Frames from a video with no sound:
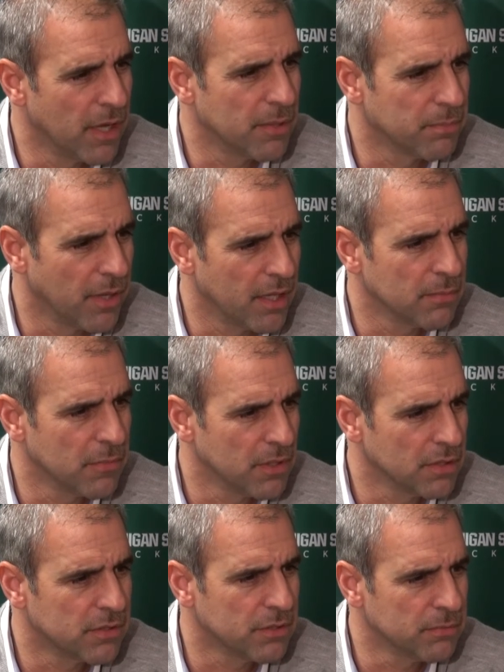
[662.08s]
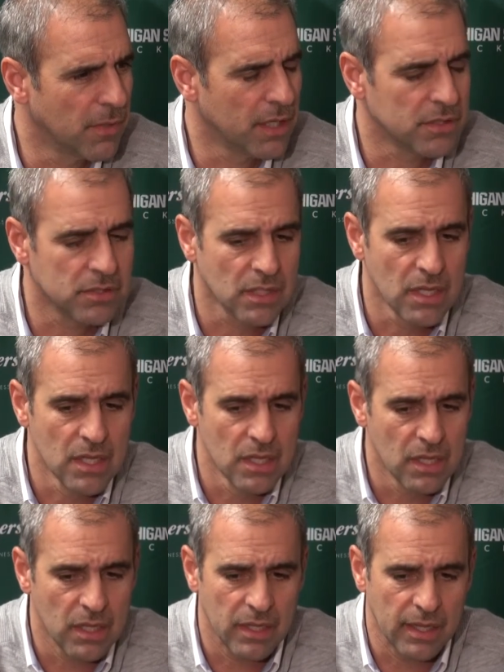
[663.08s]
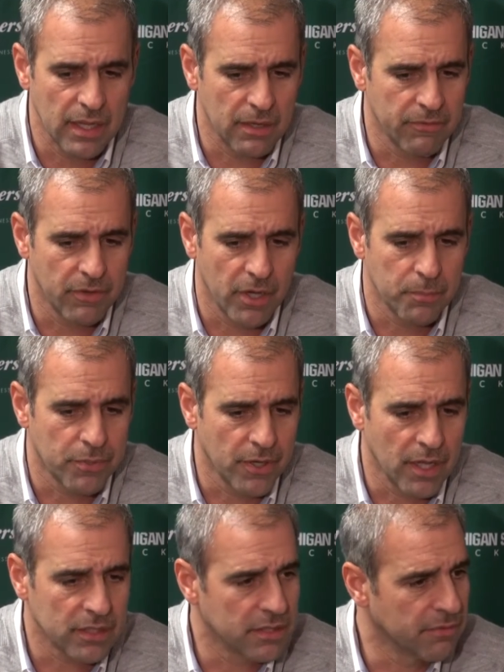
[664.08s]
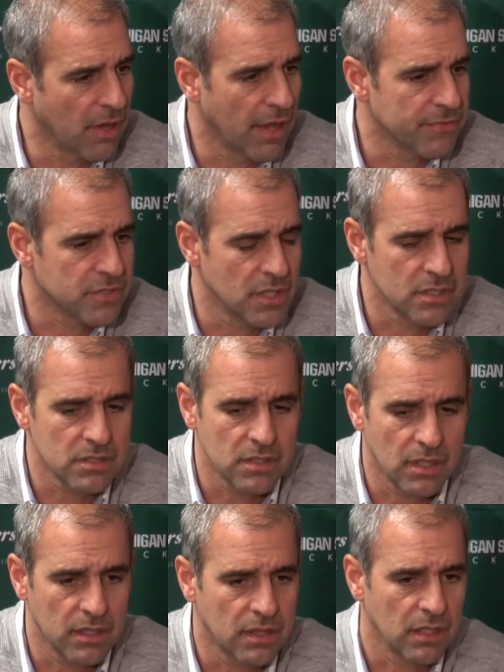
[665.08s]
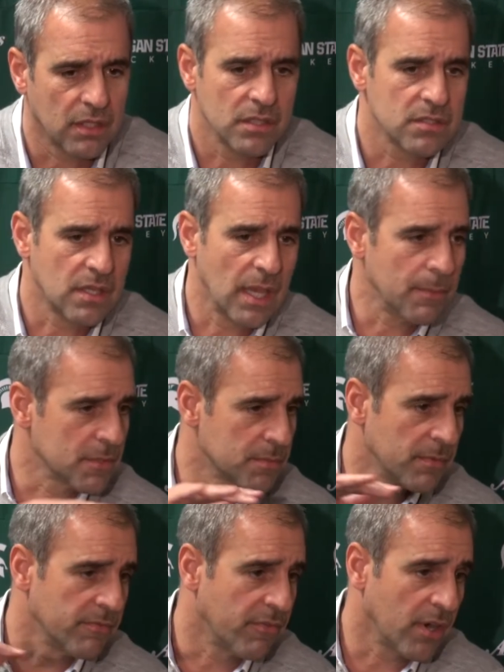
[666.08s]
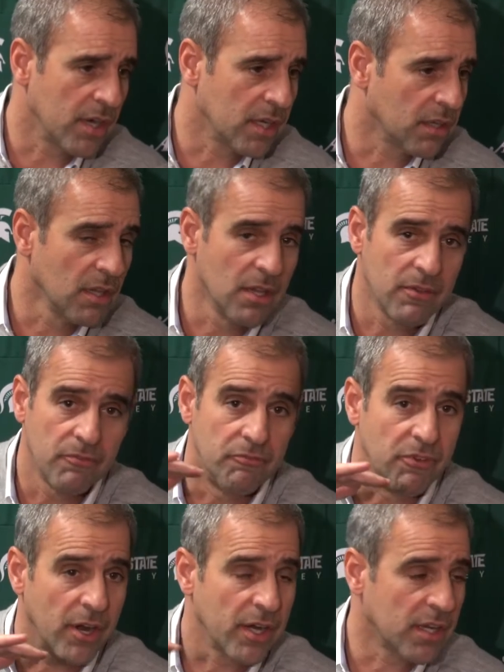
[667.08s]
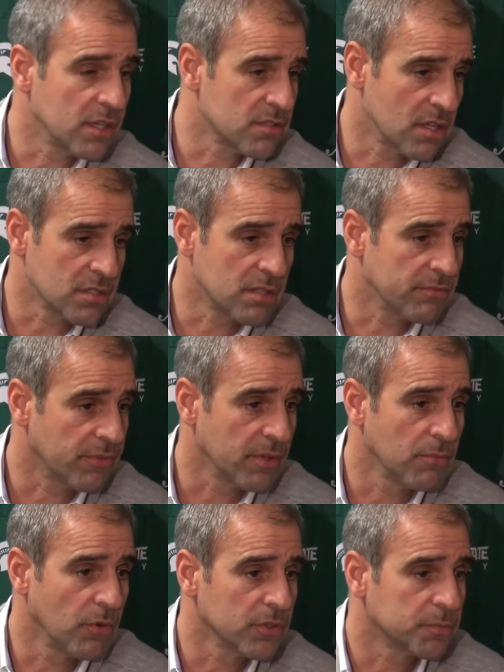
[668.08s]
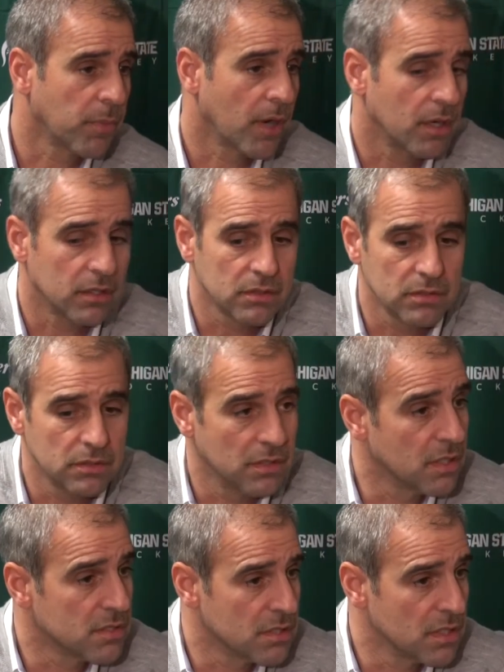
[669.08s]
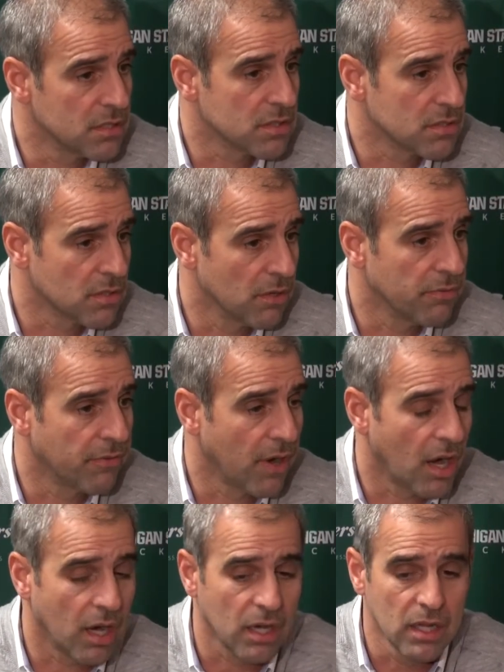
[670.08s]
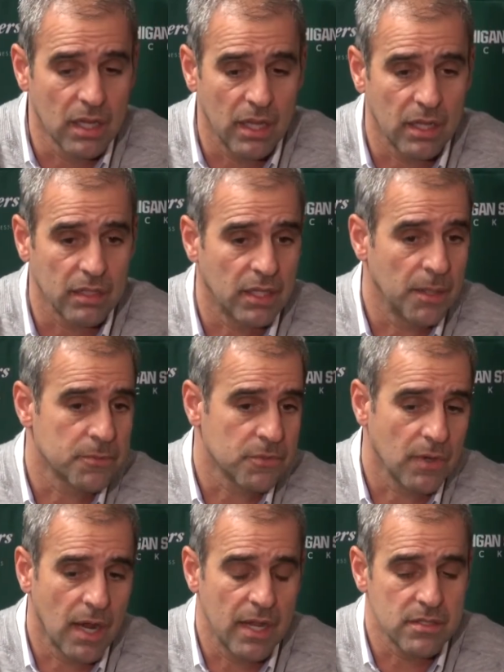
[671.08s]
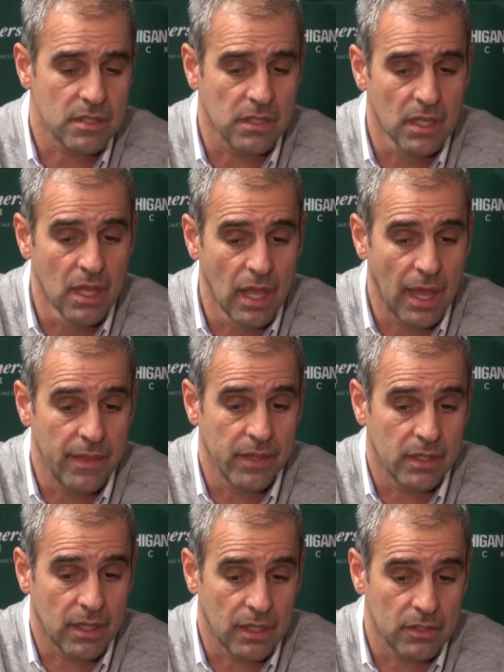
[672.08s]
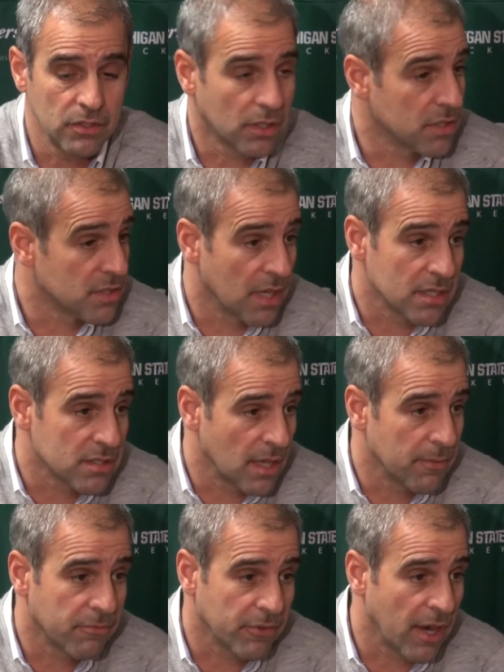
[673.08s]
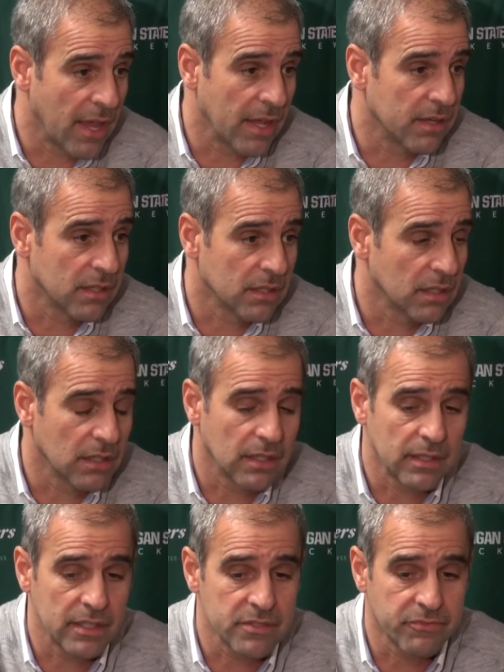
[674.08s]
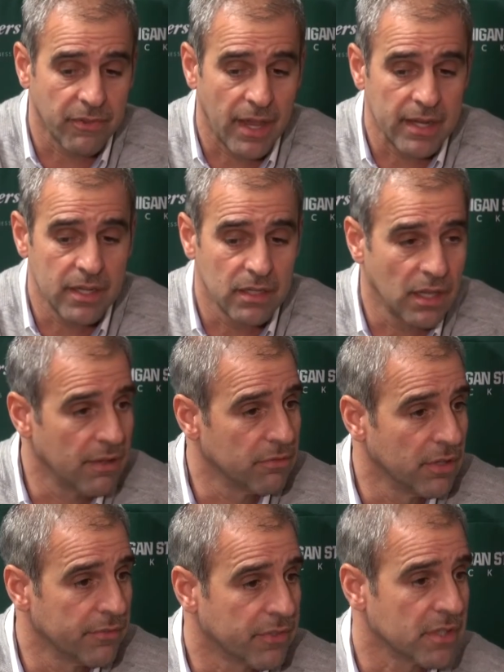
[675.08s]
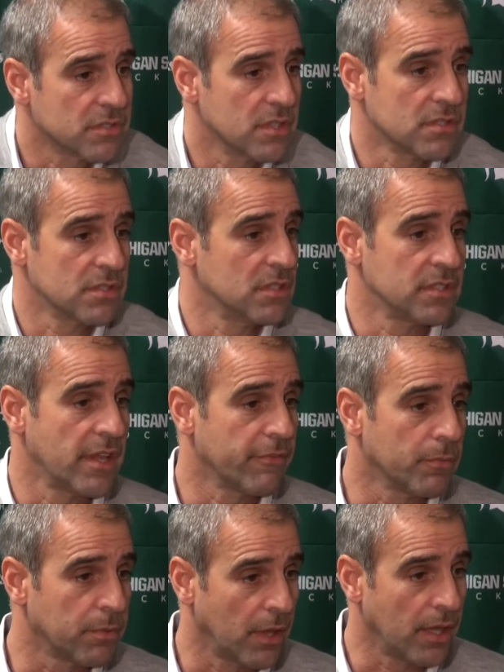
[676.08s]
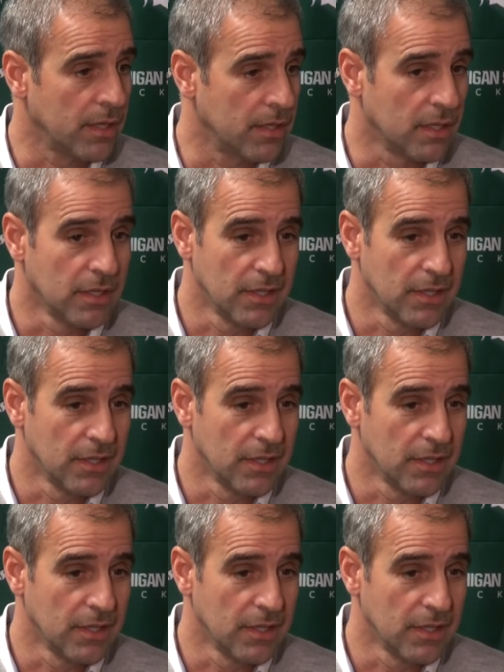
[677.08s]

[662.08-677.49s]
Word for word: have played him a little too much. He had a very productive offseason, and I think his game has been very, very consistent for the most part this season so far and keeps rising. I think you could say the same for Ed. Uh, he's finding a level of consistency. He's never played